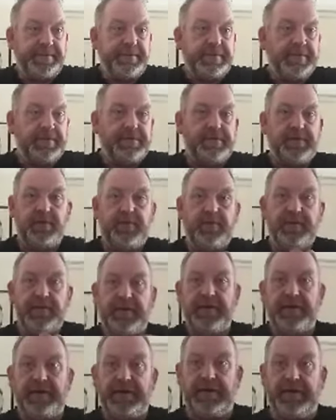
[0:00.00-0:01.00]
So
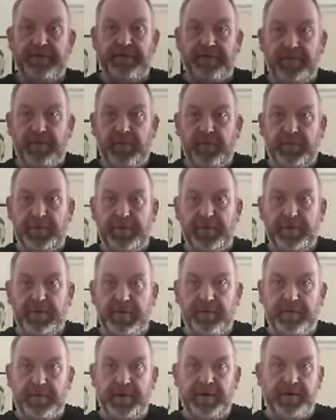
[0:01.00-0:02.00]
I'll let a few more people
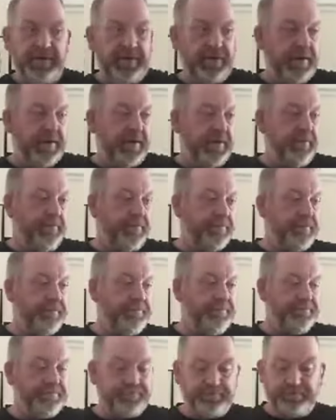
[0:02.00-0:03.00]
come on there now.
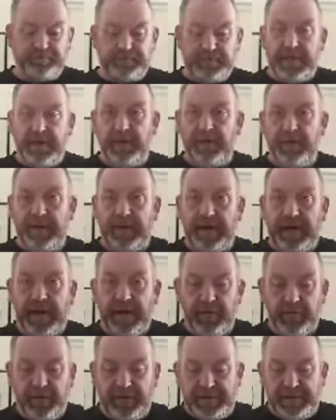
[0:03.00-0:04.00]

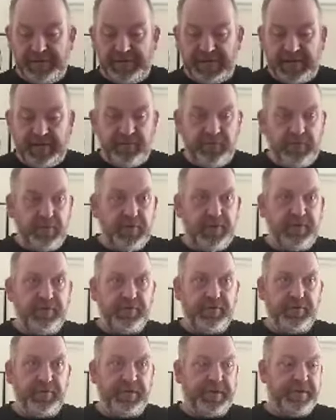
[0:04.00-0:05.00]
How is everyone
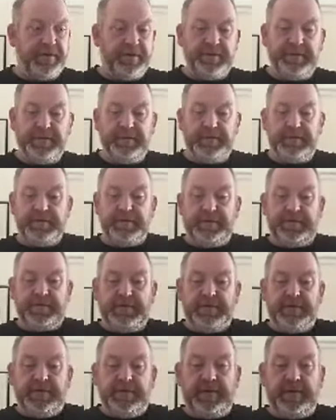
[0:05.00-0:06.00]
doing?
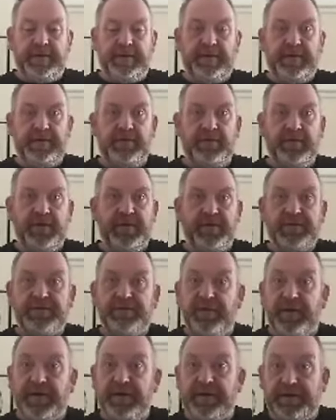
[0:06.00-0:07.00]
The weather is
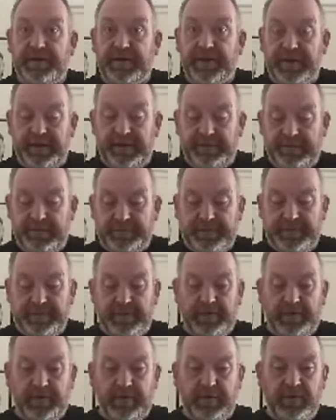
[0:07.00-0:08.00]
fine today,
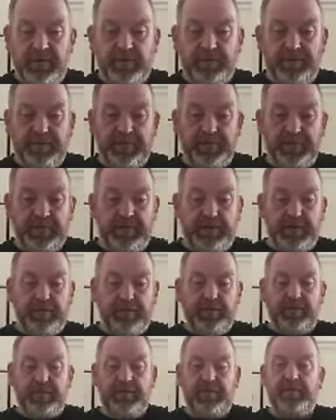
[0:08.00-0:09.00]
so I hope
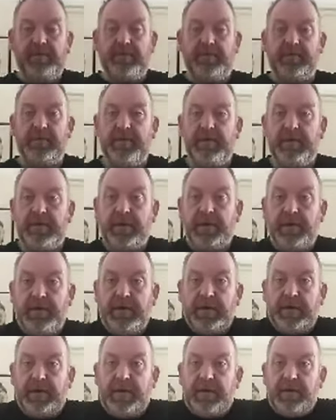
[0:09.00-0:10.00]
you
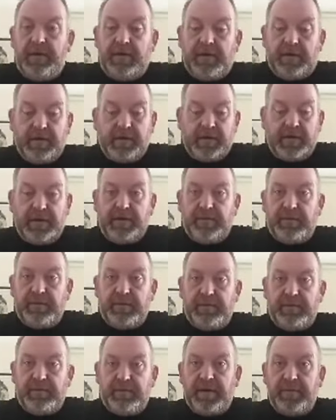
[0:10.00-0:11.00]
all got out and
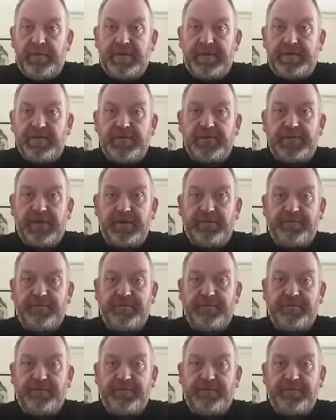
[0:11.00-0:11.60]
got a bit of sunshine.